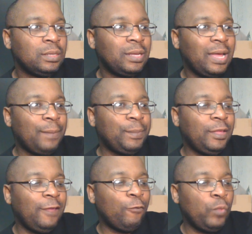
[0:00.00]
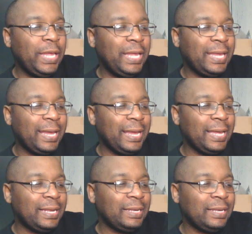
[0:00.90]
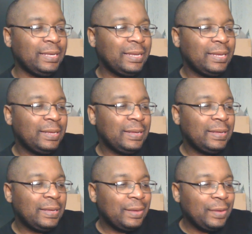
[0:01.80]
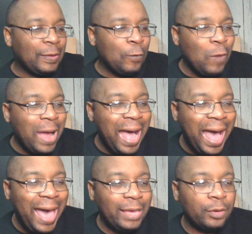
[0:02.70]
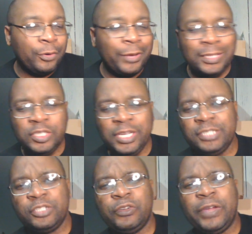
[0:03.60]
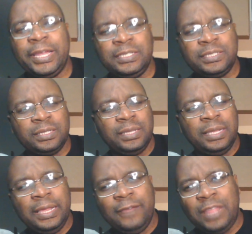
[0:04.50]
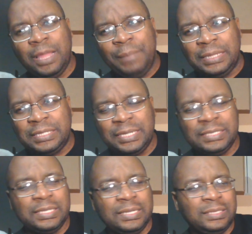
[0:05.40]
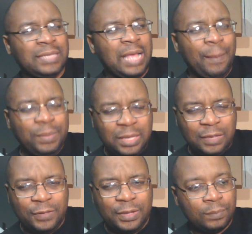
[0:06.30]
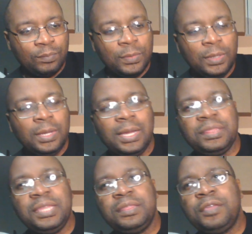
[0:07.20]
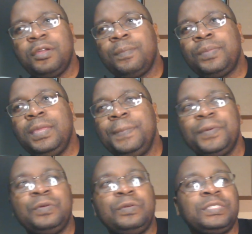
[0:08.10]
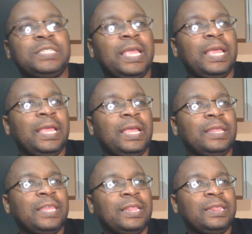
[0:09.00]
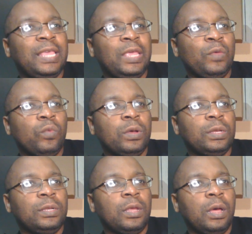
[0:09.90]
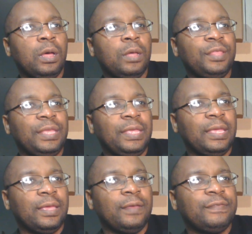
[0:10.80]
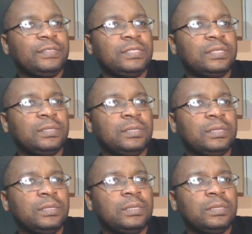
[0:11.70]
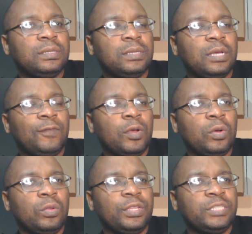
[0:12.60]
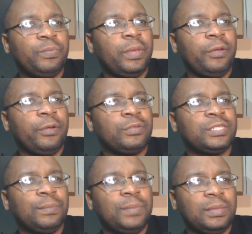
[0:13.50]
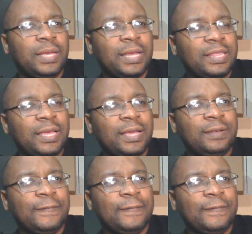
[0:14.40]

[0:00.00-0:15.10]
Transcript: I believe we can go higher in Jesus Christ, if that makes any sense. I believe it. I think there are people who say that they want all the gifts of the Holy Spirit or something like that.